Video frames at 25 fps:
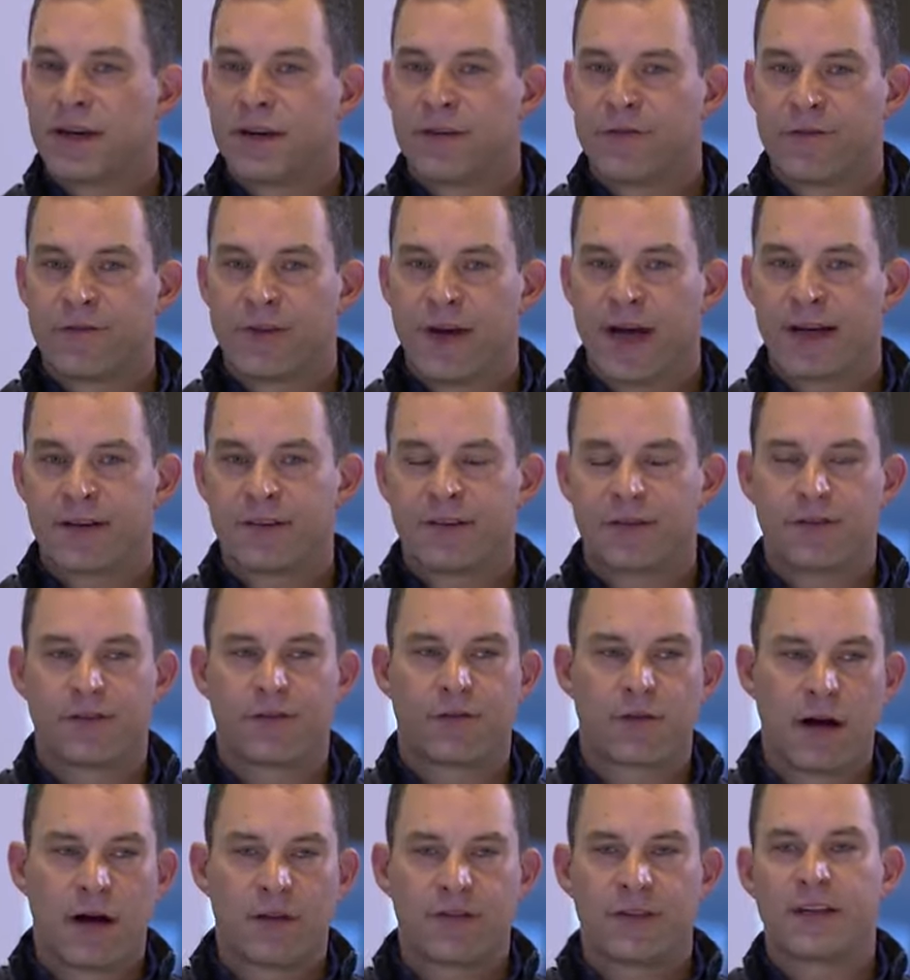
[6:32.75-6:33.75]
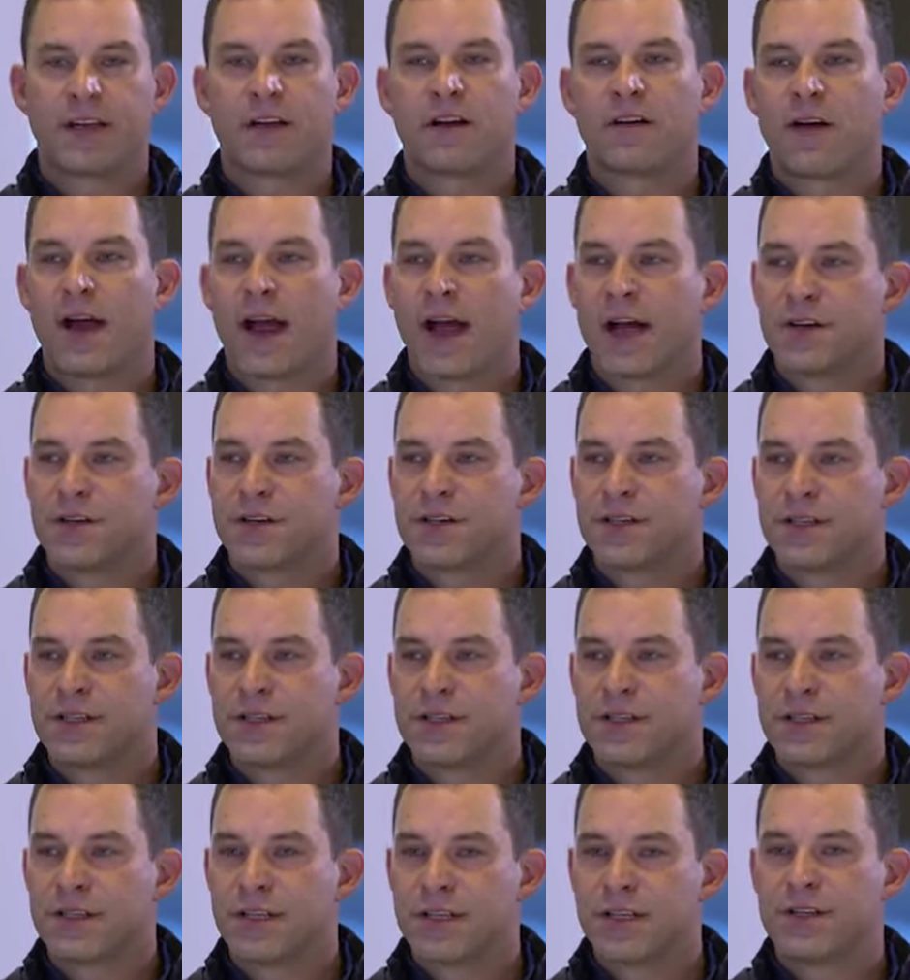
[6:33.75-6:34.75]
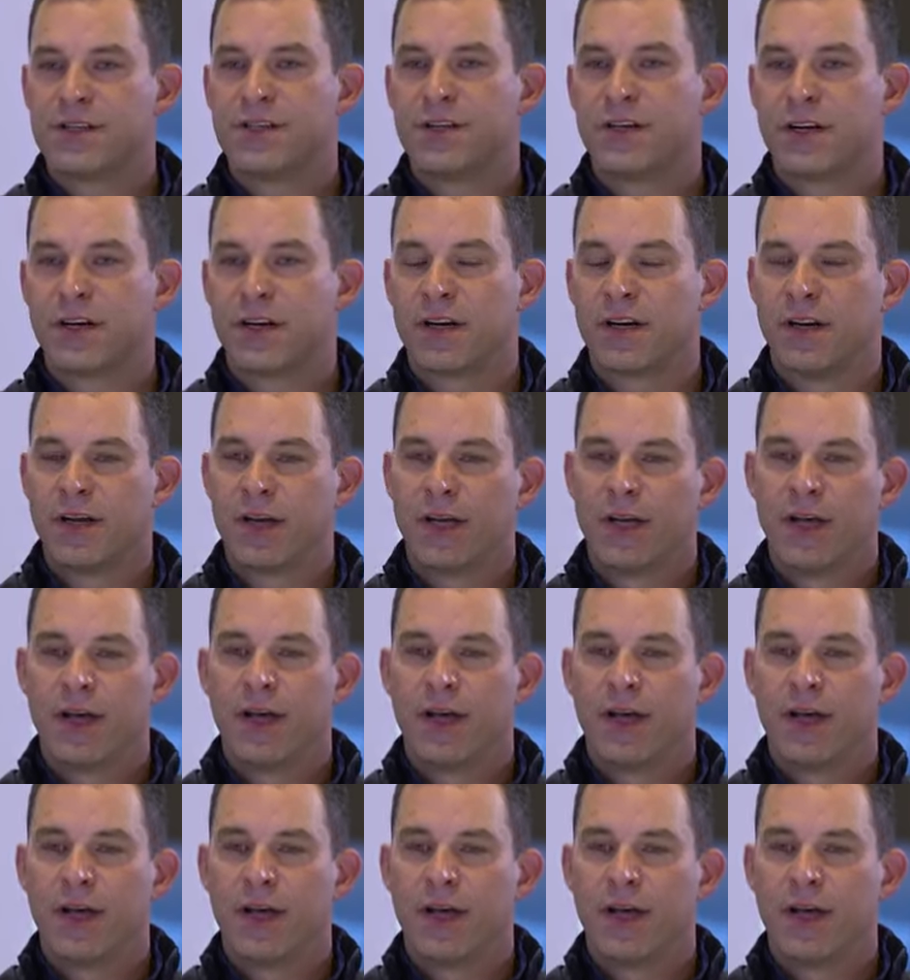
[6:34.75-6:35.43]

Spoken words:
And in fact, throughout the interactions this year,